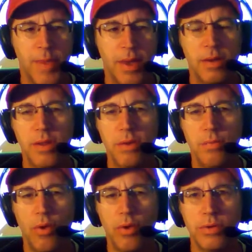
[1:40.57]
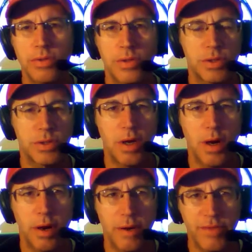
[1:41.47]
And the importance
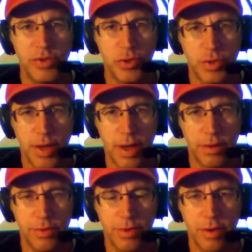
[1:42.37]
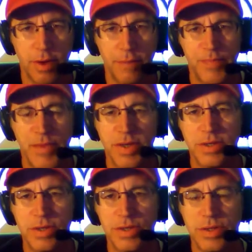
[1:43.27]
of the Jewish calendar
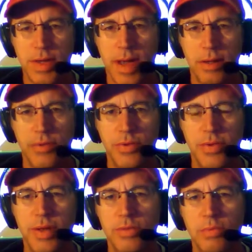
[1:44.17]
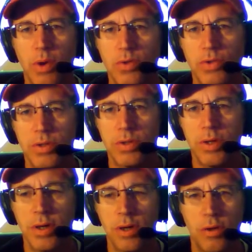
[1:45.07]
is this is the calendar that is most
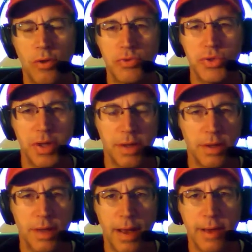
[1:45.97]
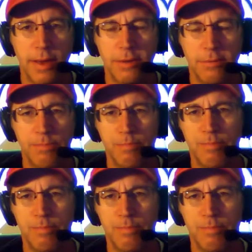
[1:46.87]
closely aligned